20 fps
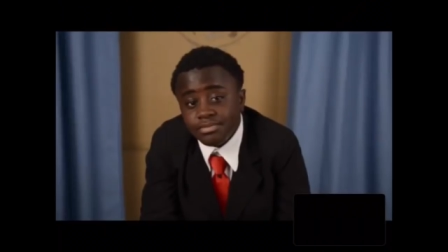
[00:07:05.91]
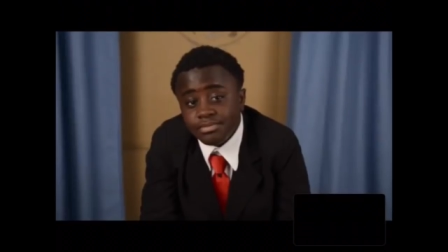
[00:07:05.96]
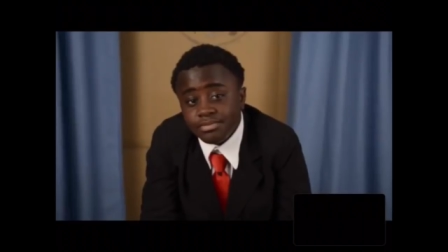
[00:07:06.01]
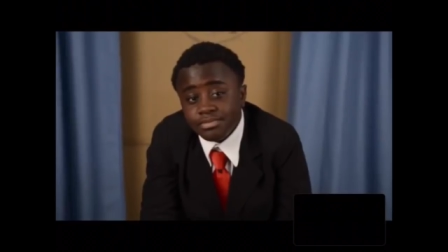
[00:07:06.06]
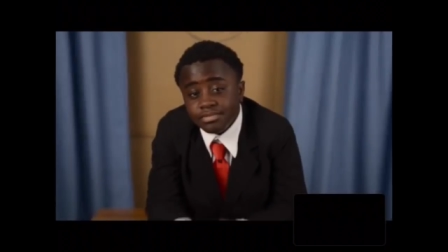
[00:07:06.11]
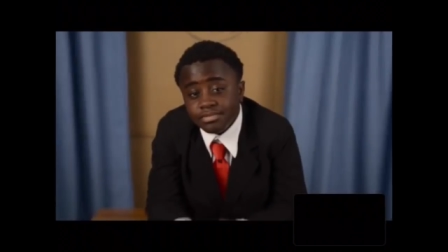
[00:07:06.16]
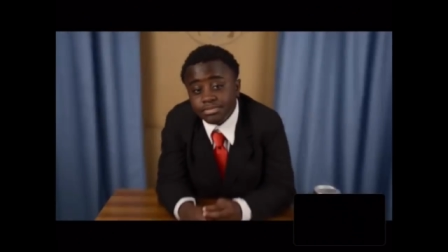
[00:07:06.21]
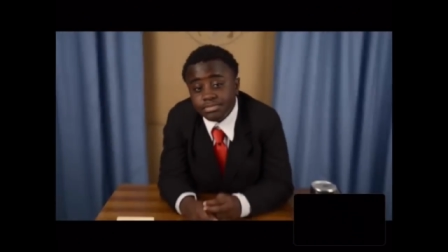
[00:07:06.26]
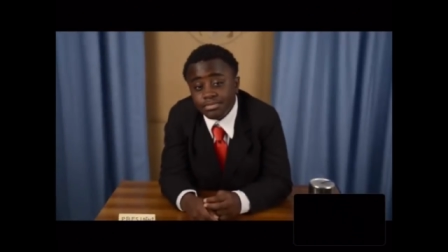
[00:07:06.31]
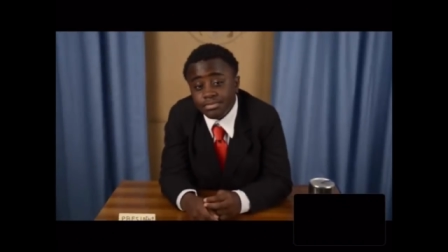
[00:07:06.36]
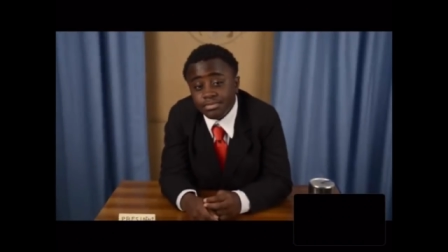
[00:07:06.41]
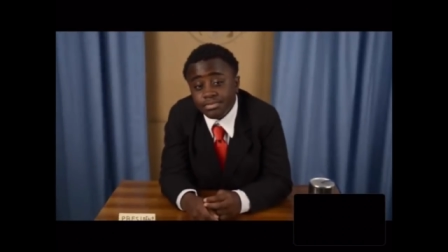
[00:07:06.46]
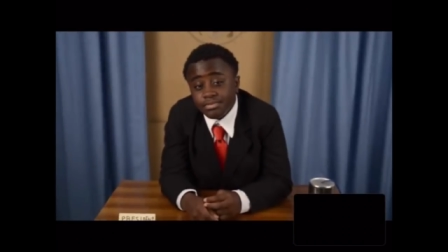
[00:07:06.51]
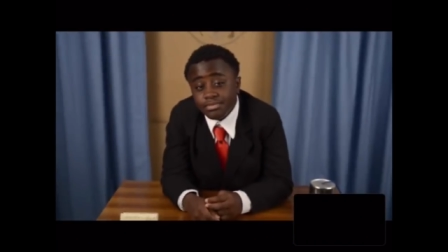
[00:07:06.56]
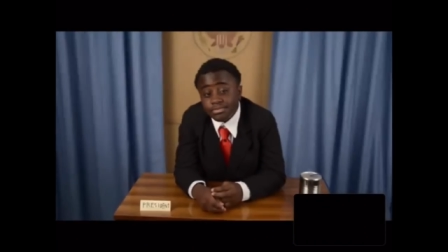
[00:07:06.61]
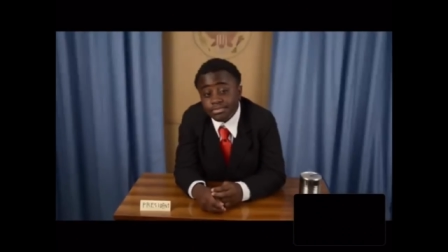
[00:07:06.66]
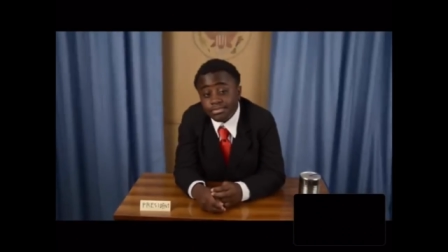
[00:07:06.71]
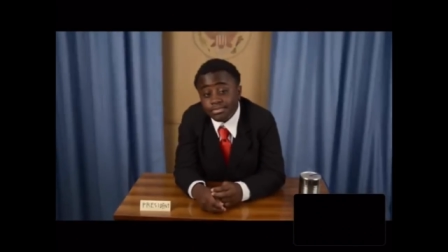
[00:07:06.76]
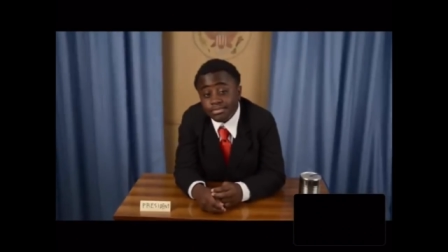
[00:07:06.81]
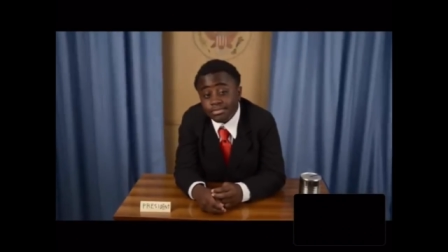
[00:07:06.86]
Can't be
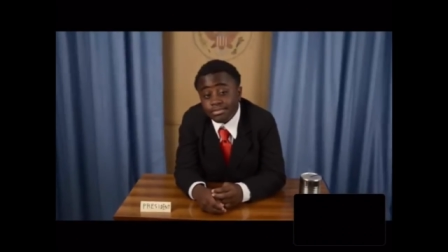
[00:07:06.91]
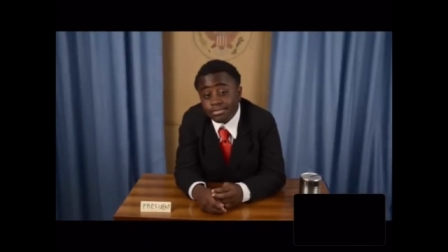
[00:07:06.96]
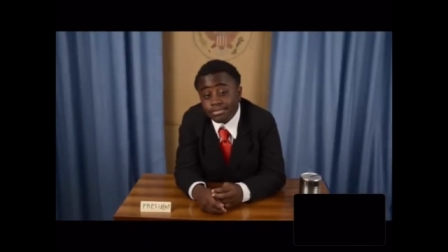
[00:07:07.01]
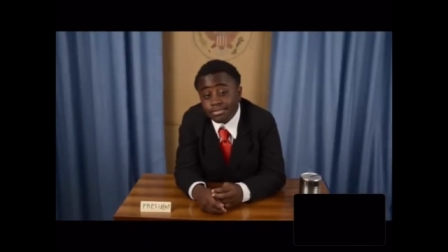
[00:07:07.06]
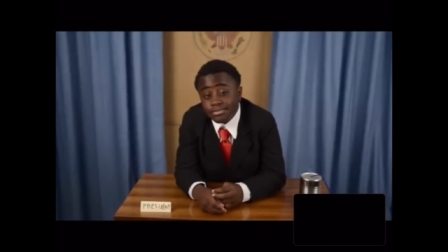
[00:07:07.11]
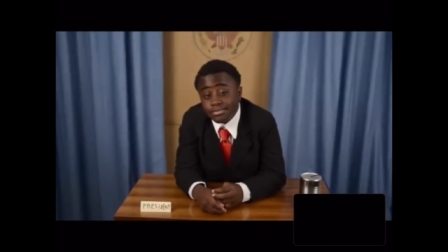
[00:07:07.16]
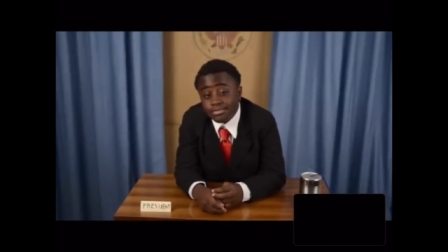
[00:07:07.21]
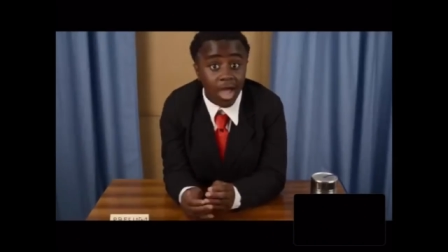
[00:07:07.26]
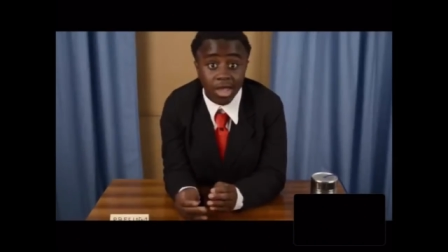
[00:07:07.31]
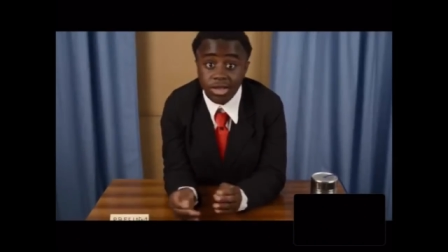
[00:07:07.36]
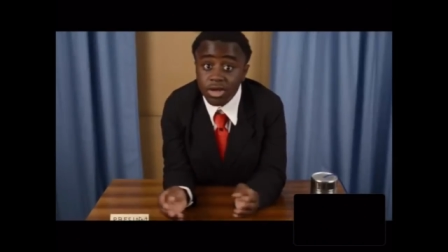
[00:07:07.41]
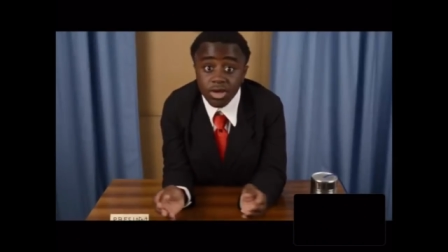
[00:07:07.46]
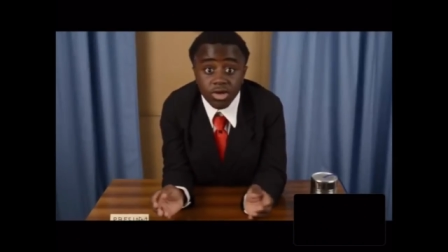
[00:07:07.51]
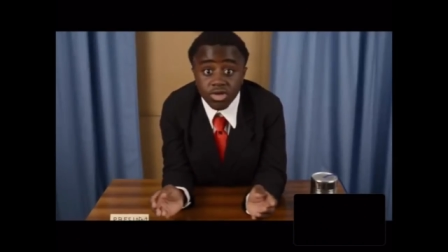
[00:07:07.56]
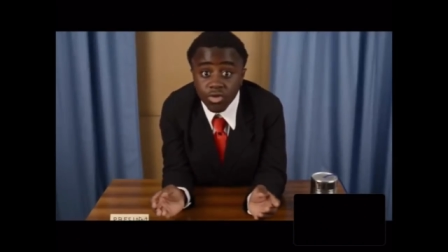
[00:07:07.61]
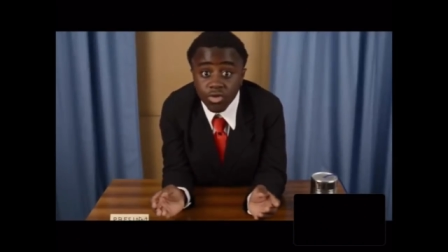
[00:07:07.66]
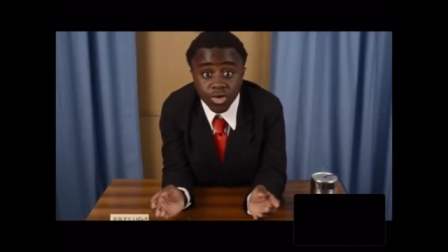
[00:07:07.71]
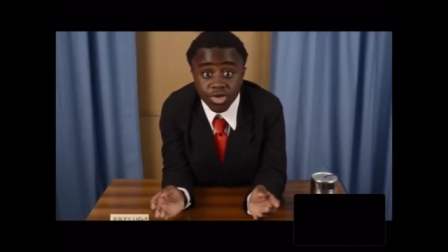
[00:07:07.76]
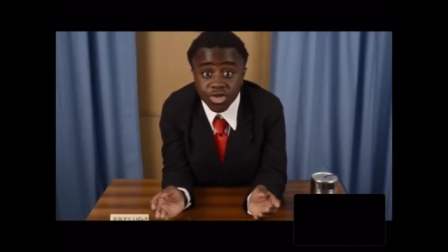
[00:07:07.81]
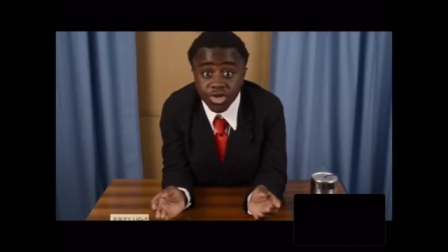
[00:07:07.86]
impulsive. Then
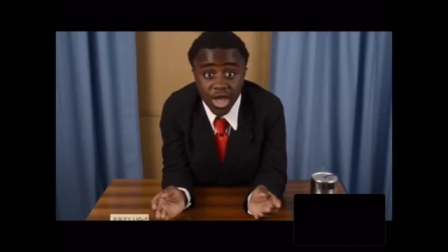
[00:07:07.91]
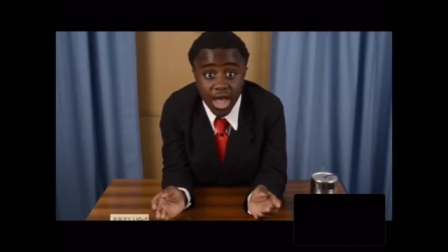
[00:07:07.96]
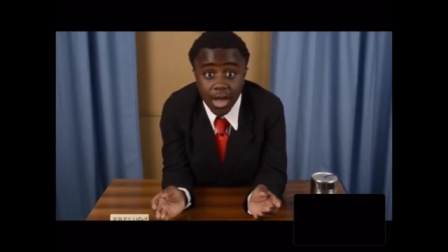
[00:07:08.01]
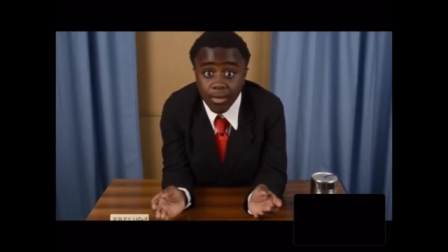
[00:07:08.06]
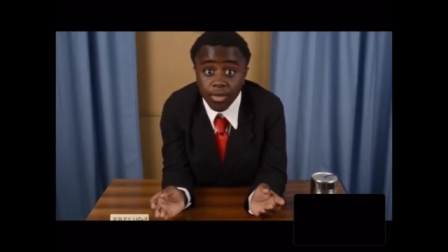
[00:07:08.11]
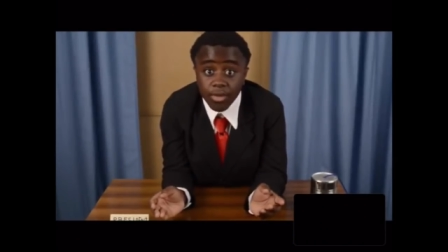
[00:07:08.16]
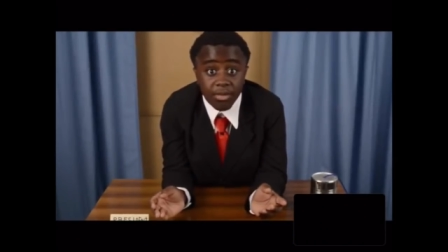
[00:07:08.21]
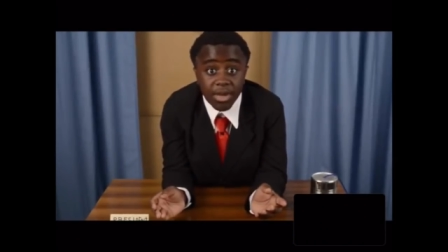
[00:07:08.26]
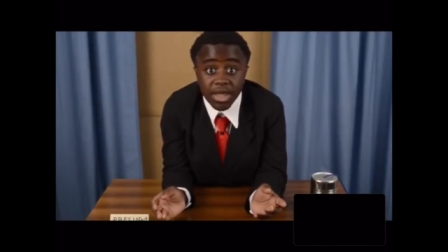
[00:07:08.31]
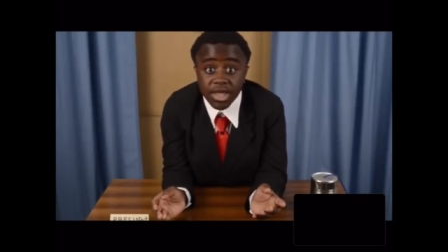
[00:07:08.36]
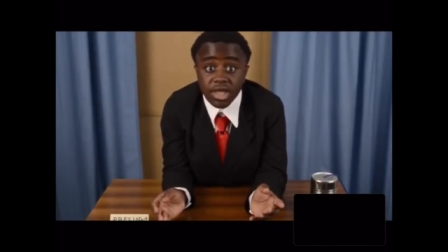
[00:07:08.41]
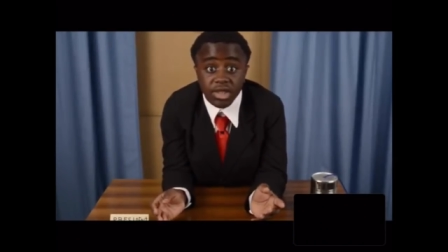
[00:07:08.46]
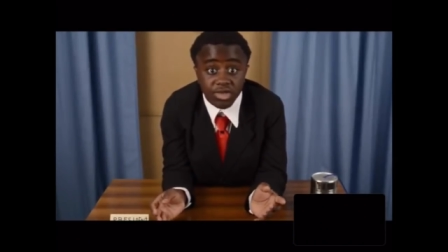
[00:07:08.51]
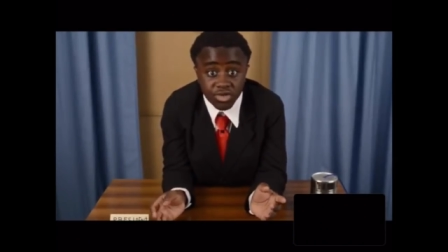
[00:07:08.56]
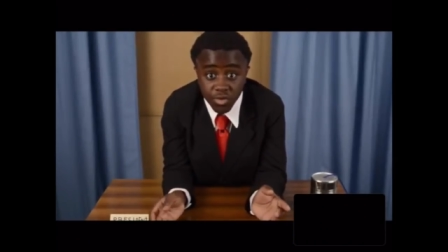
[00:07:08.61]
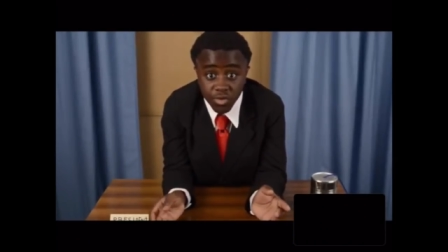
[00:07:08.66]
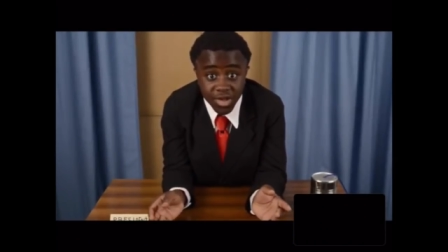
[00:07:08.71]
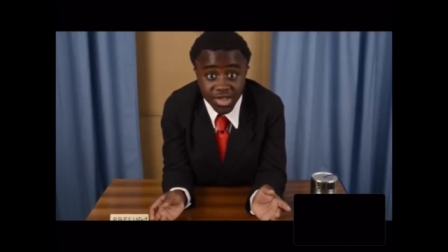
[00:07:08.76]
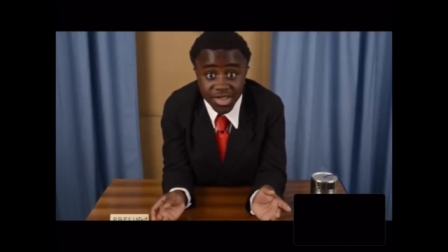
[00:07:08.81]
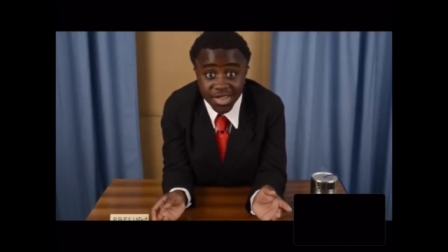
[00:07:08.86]
Another choice you have when making
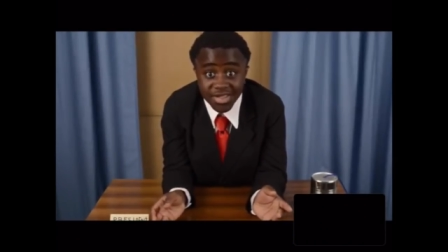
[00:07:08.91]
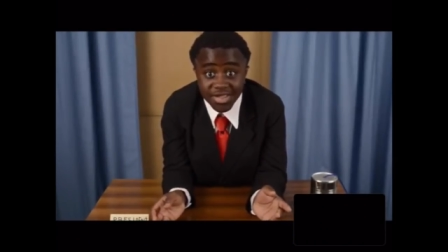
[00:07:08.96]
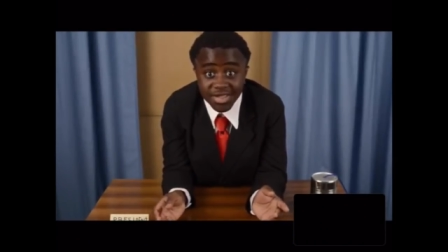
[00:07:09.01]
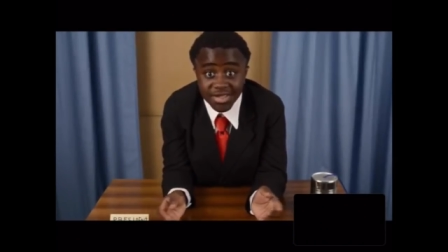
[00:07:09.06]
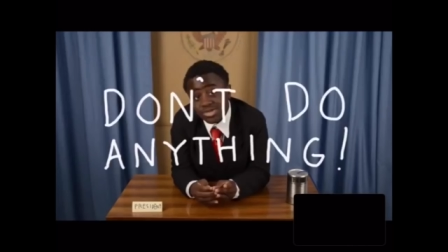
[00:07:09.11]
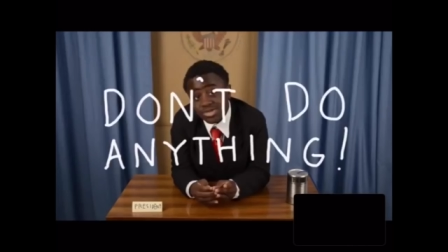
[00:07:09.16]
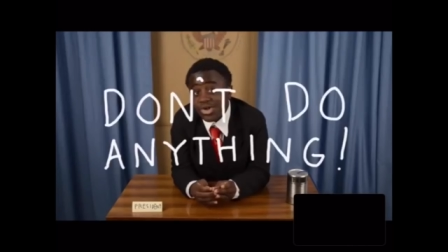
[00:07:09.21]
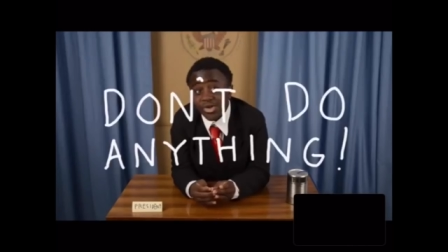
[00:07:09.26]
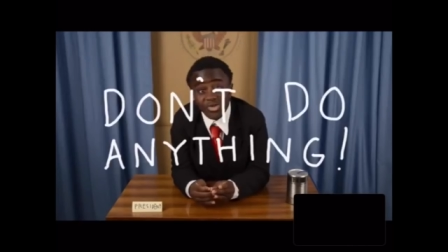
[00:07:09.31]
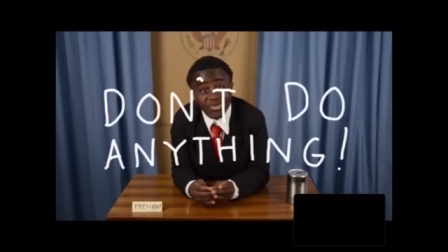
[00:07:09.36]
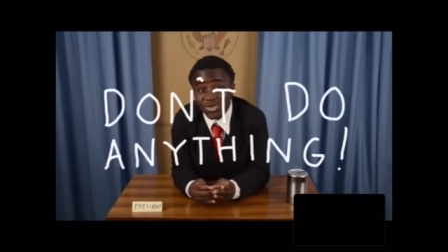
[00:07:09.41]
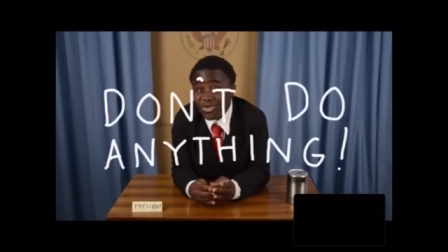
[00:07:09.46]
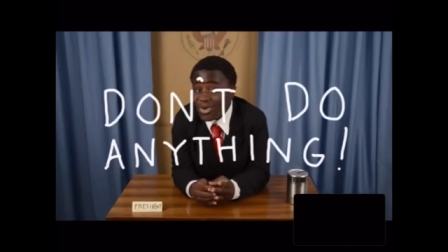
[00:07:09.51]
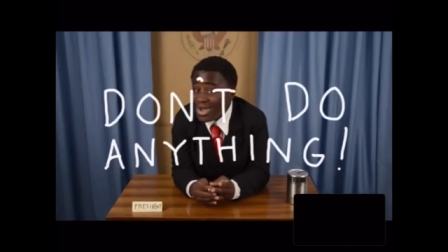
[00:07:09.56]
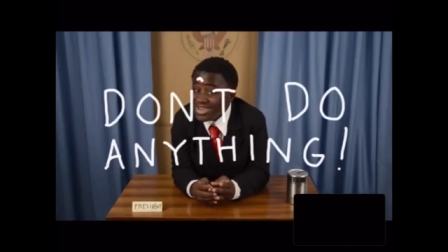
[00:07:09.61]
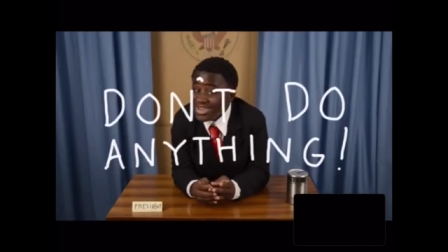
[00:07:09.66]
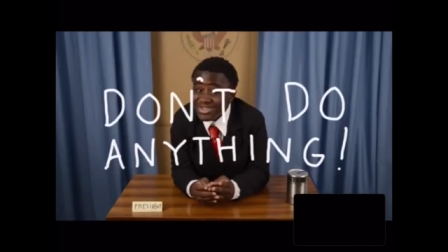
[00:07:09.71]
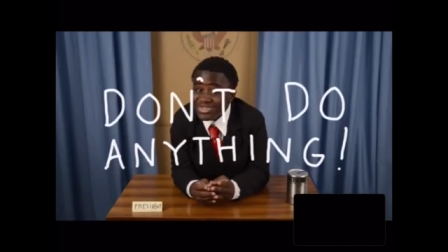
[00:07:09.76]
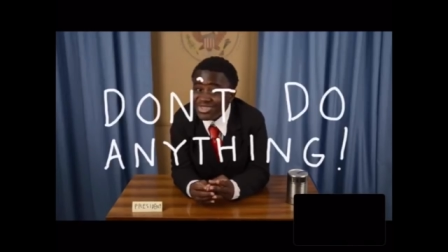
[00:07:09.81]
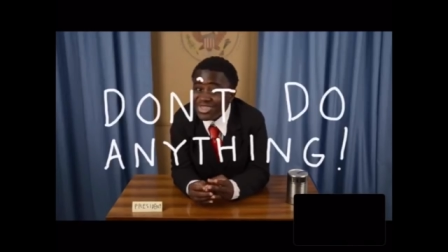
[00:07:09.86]
choices, don't do
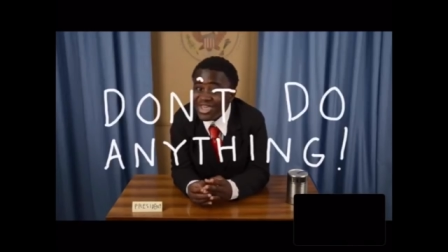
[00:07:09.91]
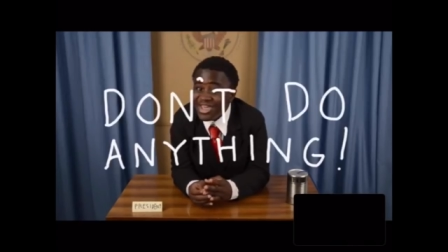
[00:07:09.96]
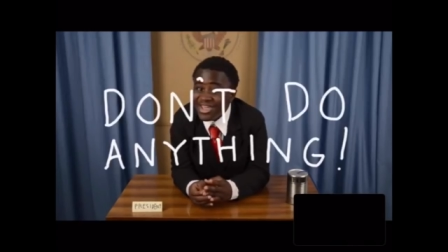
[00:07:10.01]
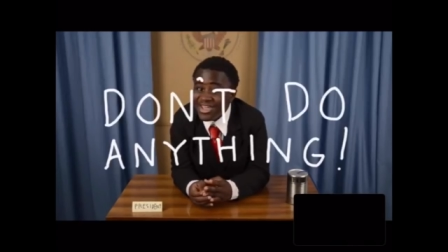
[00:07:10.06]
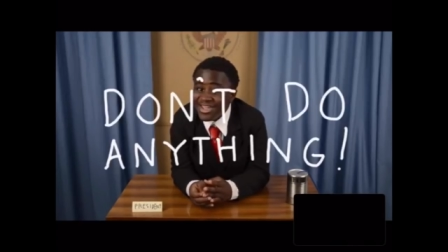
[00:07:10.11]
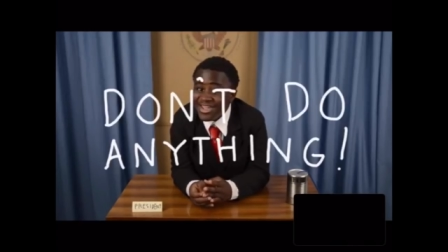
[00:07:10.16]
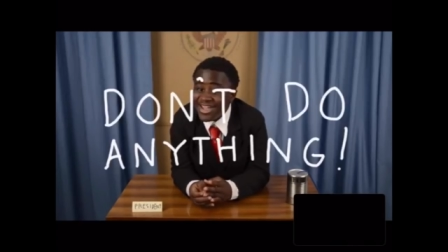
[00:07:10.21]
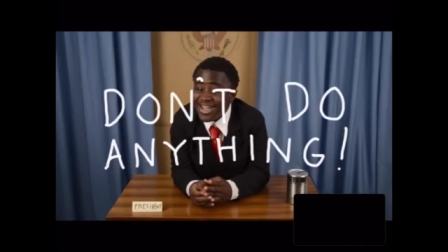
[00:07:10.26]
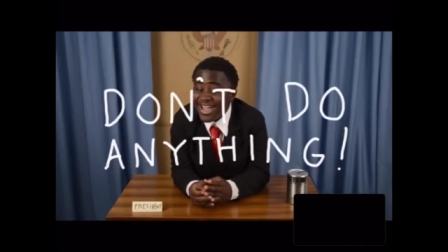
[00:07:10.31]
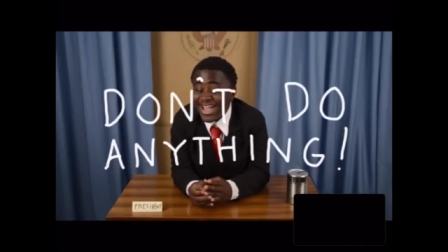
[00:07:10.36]
anything.